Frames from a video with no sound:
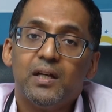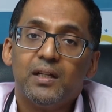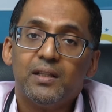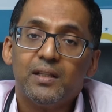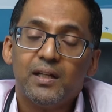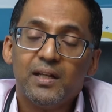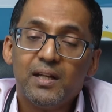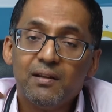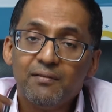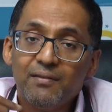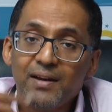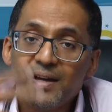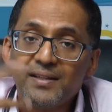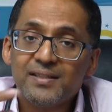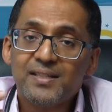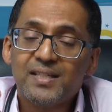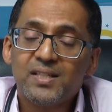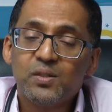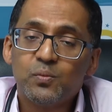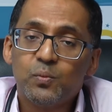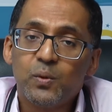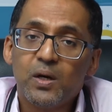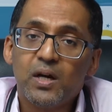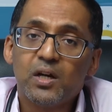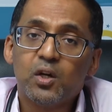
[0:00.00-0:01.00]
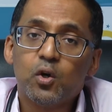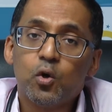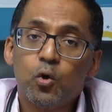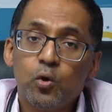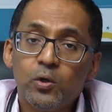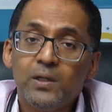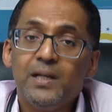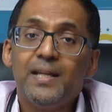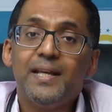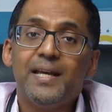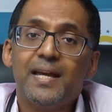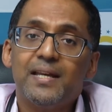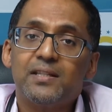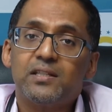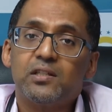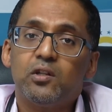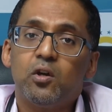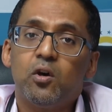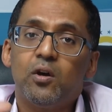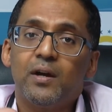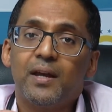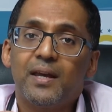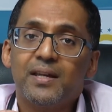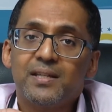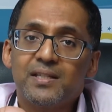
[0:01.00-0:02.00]
The devices work only as
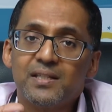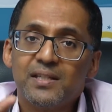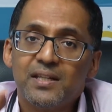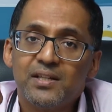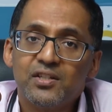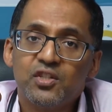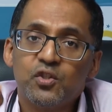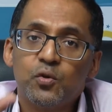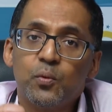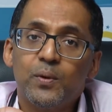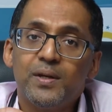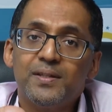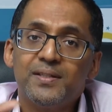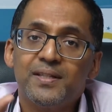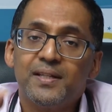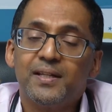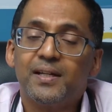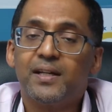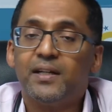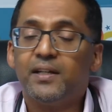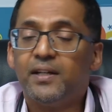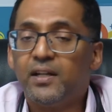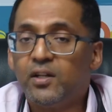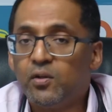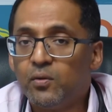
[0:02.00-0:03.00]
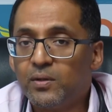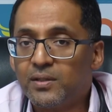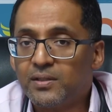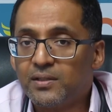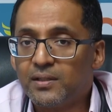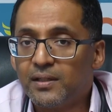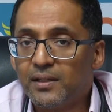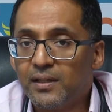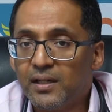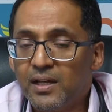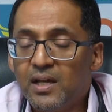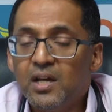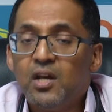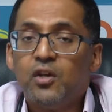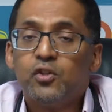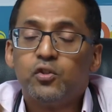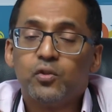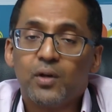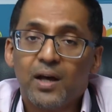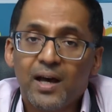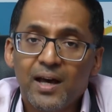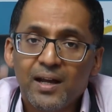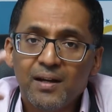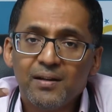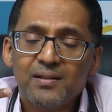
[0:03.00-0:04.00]
long as they are squeezing continuously.
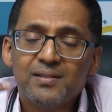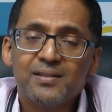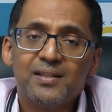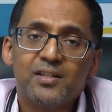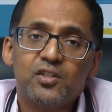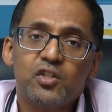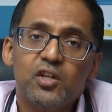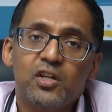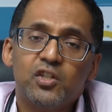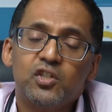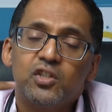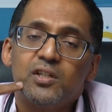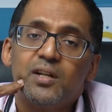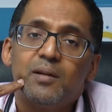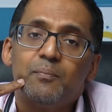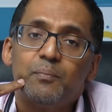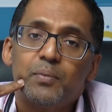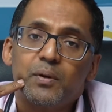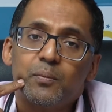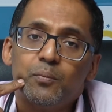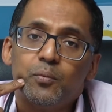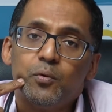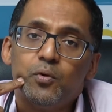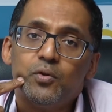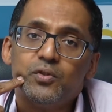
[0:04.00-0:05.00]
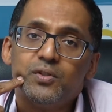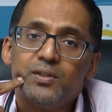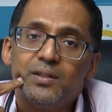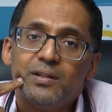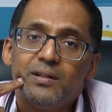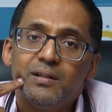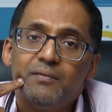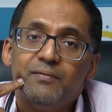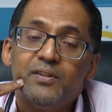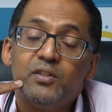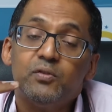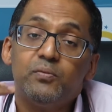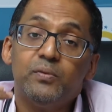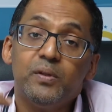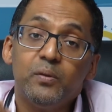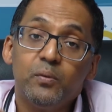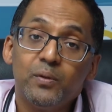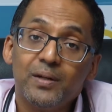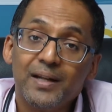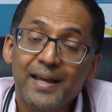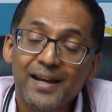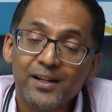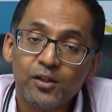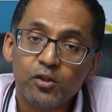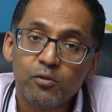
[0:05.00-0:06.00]
So our suggestion and proposal, which we
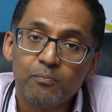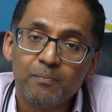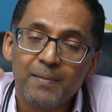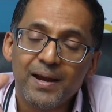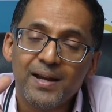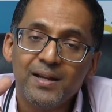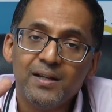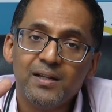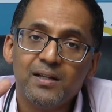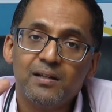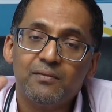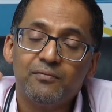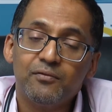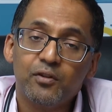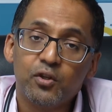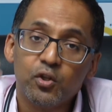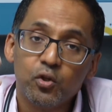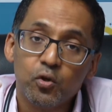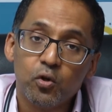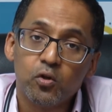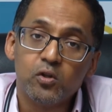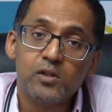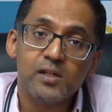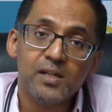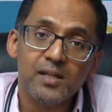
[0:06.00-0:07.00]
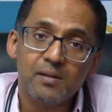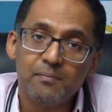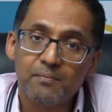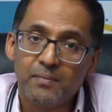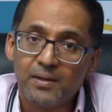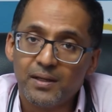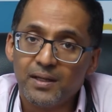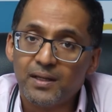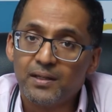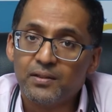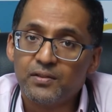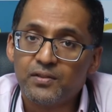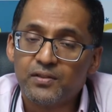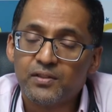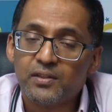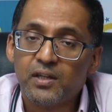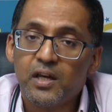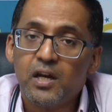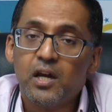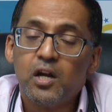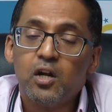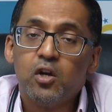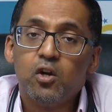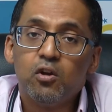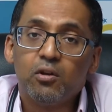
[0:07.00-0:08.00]
would like to mentor for your team,
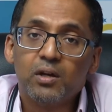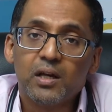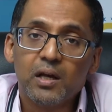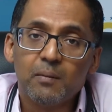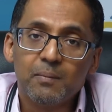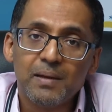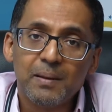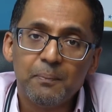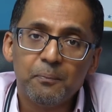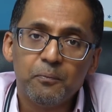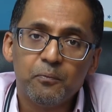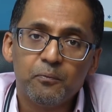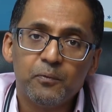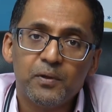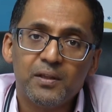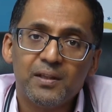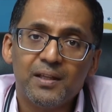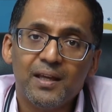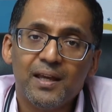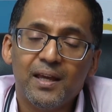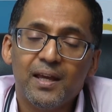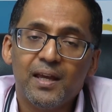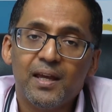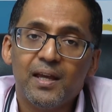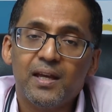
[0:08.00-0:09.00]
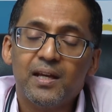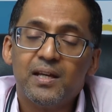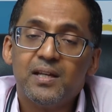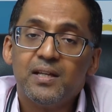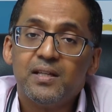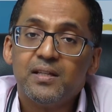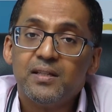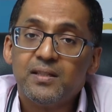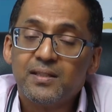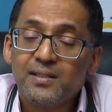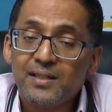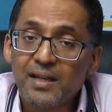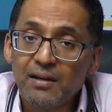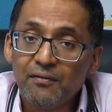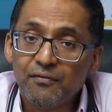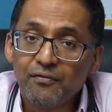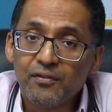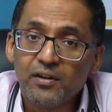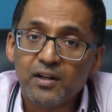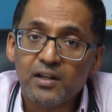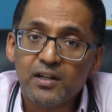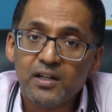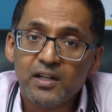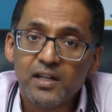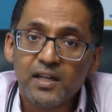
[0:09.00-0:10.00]
is to come up with a
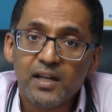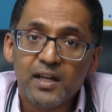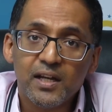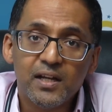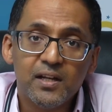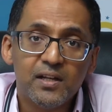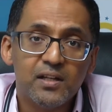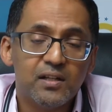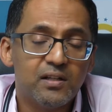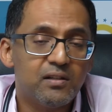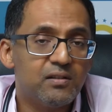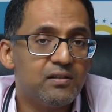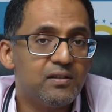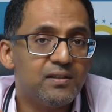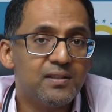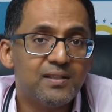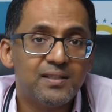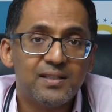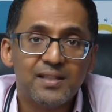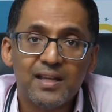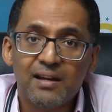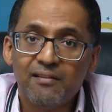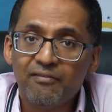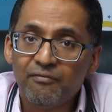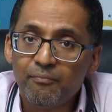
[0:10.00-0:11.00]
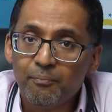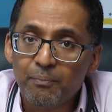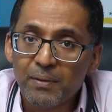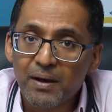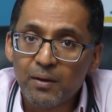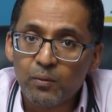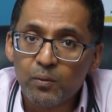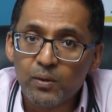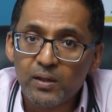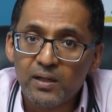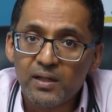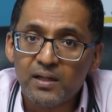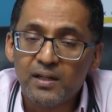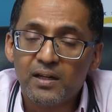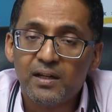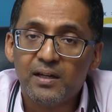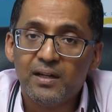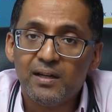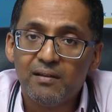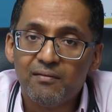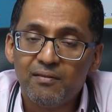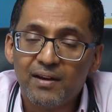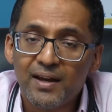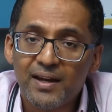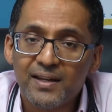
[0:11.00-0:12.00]
self-contained, self-powered
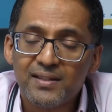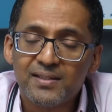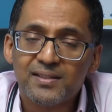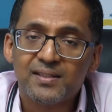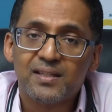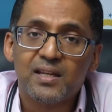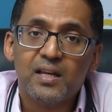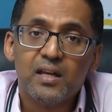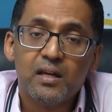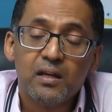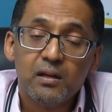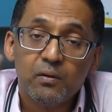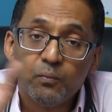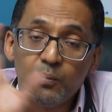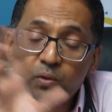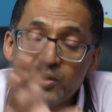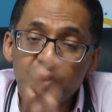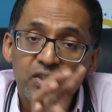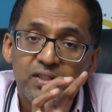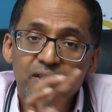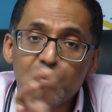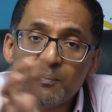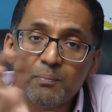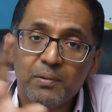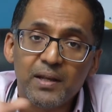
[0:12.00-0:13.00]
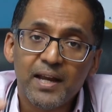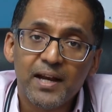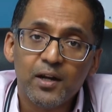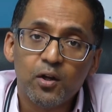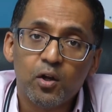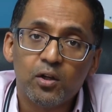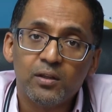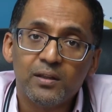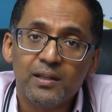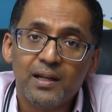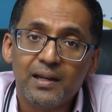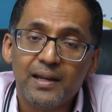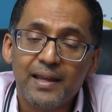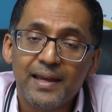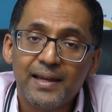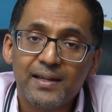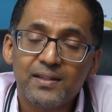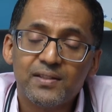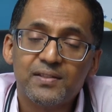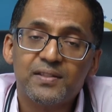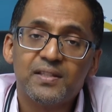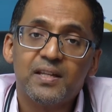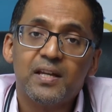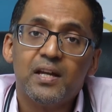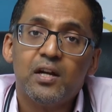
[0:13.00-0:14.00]
device which is applied on the
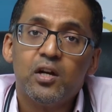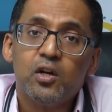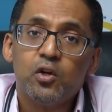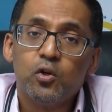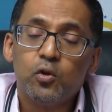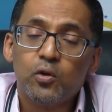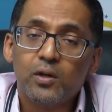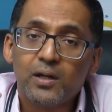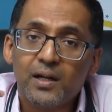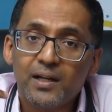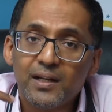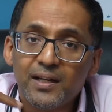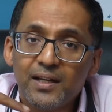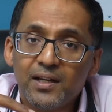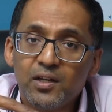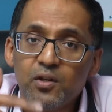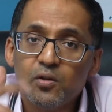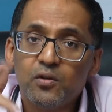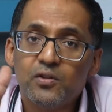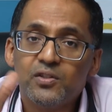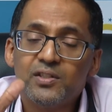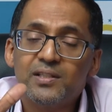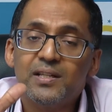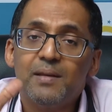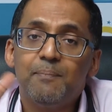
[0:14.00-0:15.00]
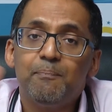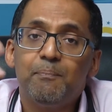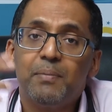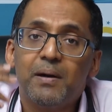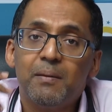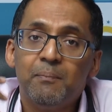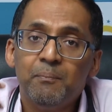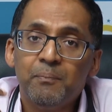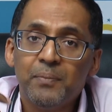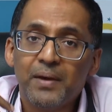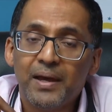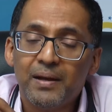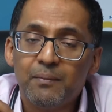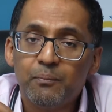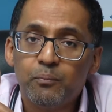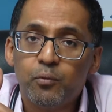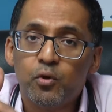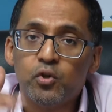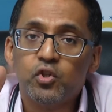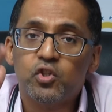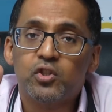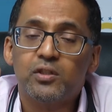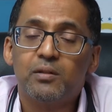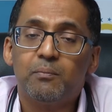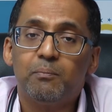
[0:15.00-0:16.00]
legs to continuously pump and
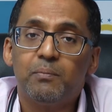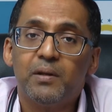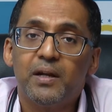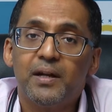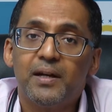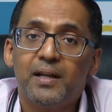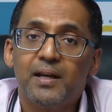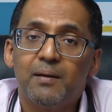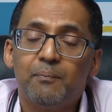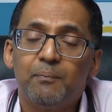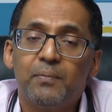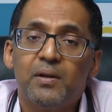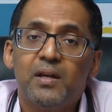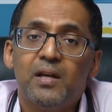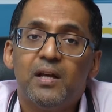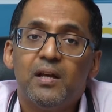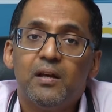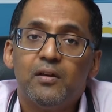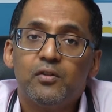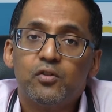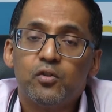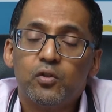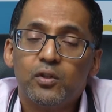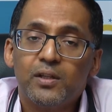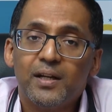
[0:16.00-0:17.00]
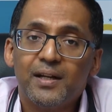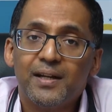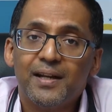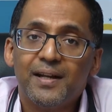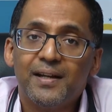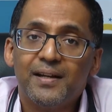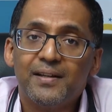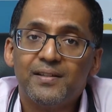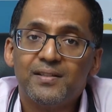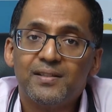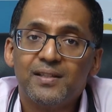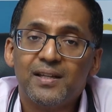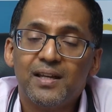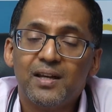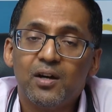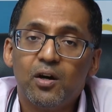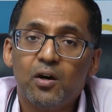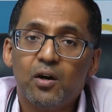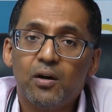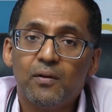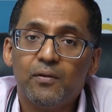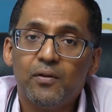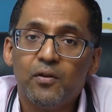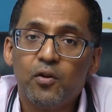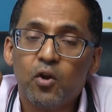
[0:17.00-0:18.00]
push the blood up so that it is
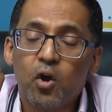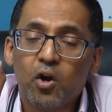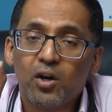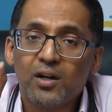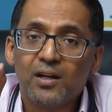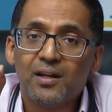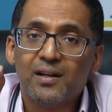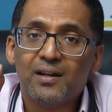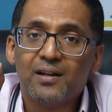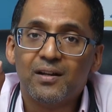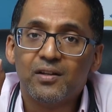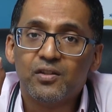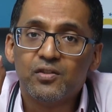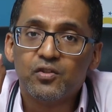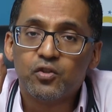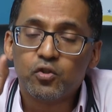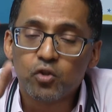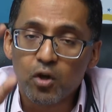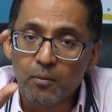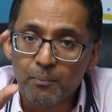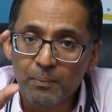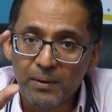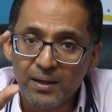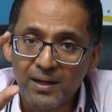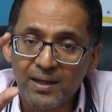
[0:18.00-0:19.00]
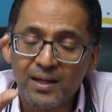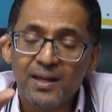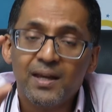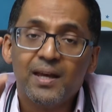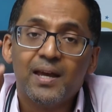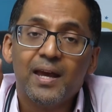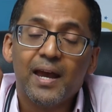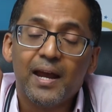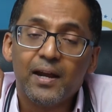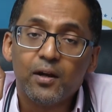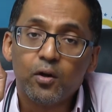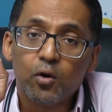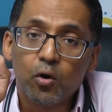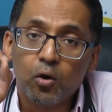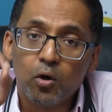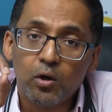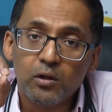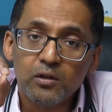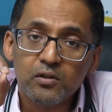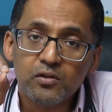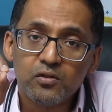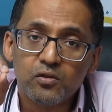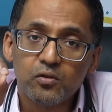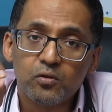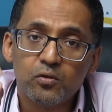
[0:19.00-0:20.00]
not stopping, and
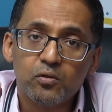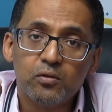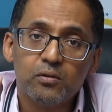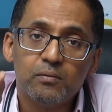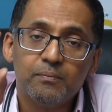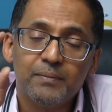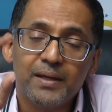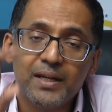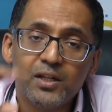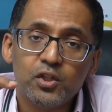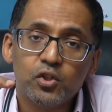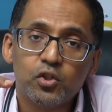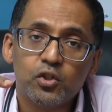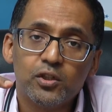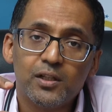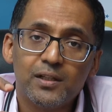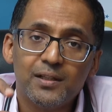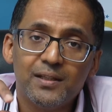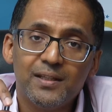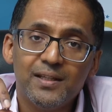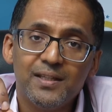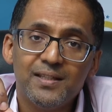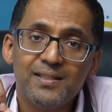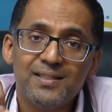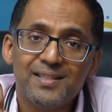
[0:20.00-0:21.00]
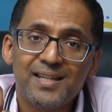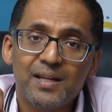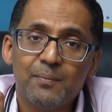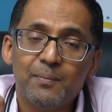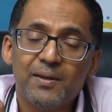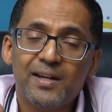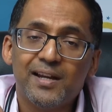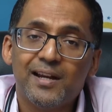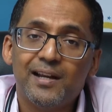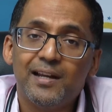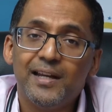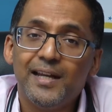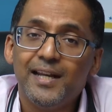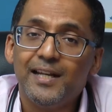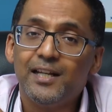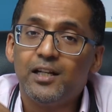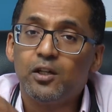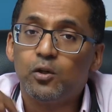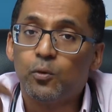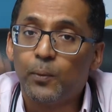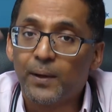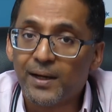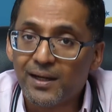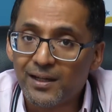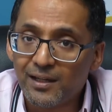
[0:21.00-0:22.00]
also make sure that these can be
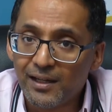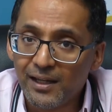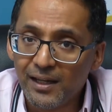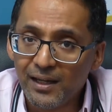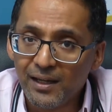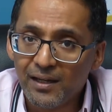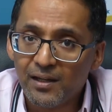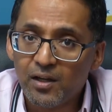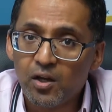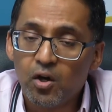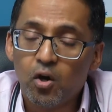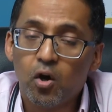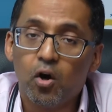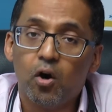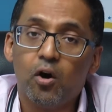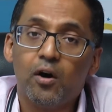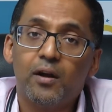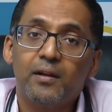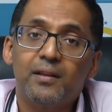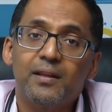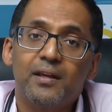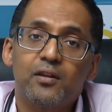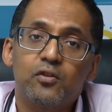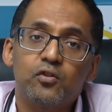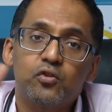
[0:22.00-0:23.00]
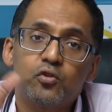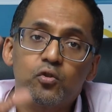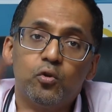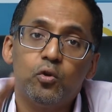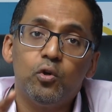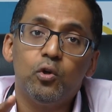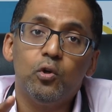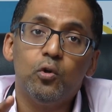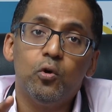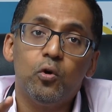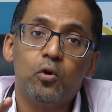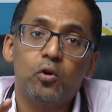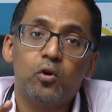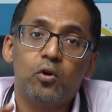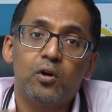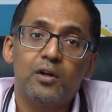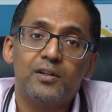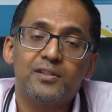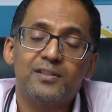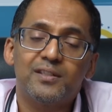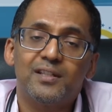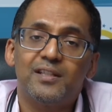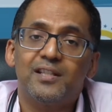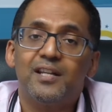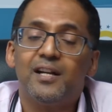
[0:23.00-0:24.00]
cleaned quickly, or they are so low
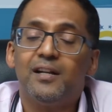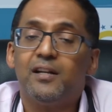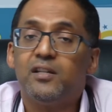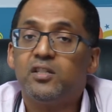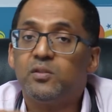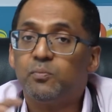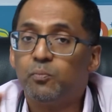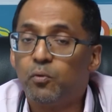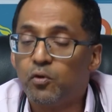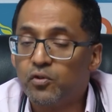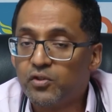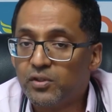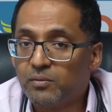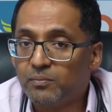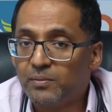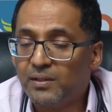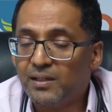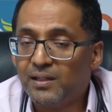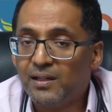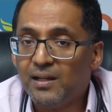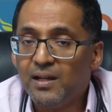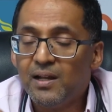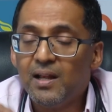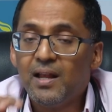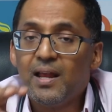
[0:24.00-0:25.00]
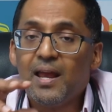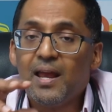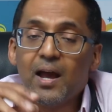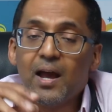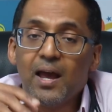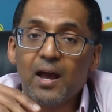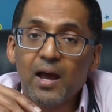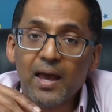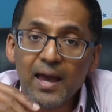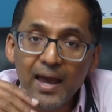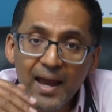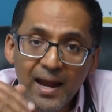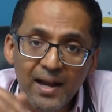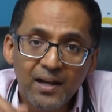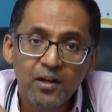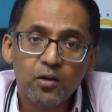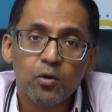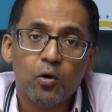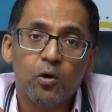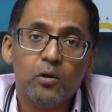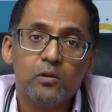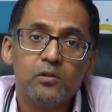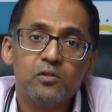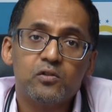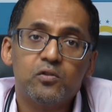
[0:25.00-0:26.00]
cost that they are disposable,
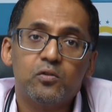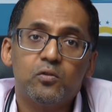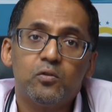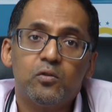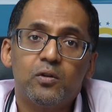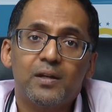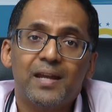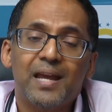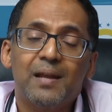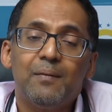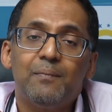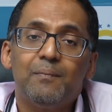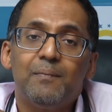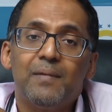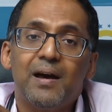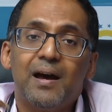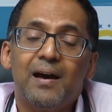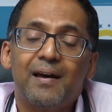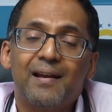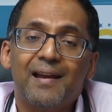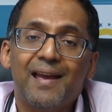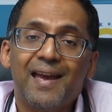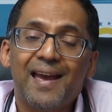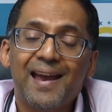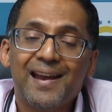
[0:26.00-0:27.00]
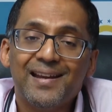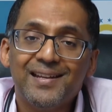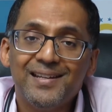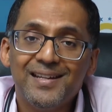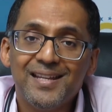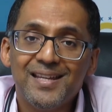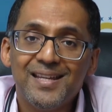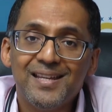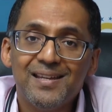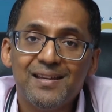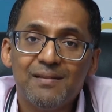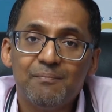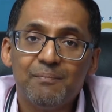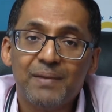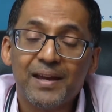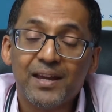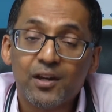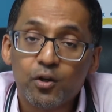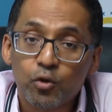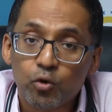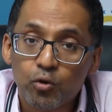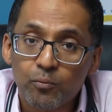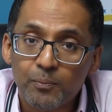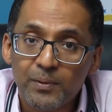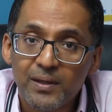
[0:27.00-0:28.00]
and also are
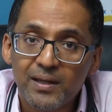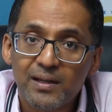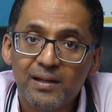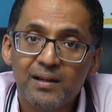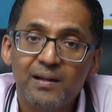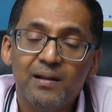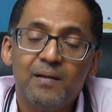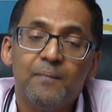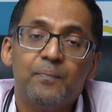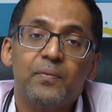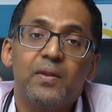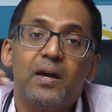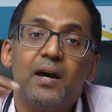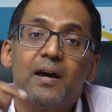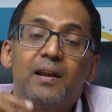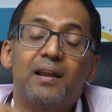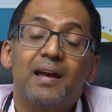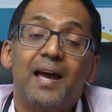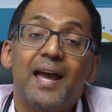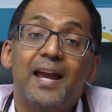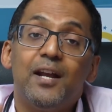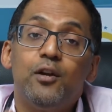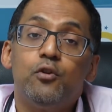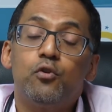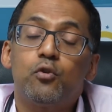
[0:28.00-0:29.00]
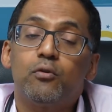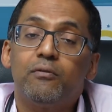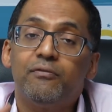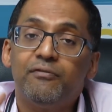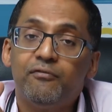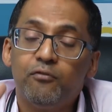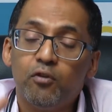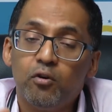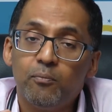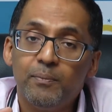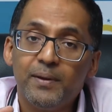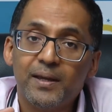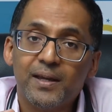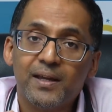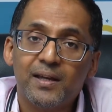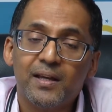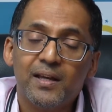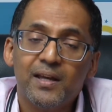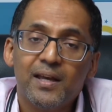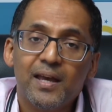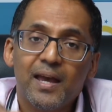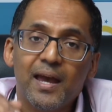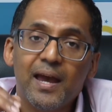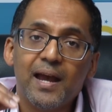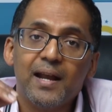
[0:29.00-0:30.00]
antimicrobial, are hydrophobic,
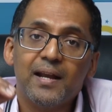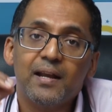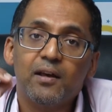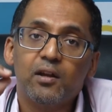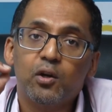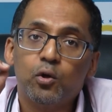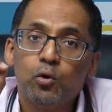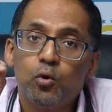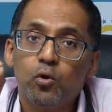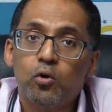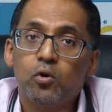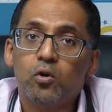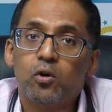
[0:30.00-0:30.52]
and are low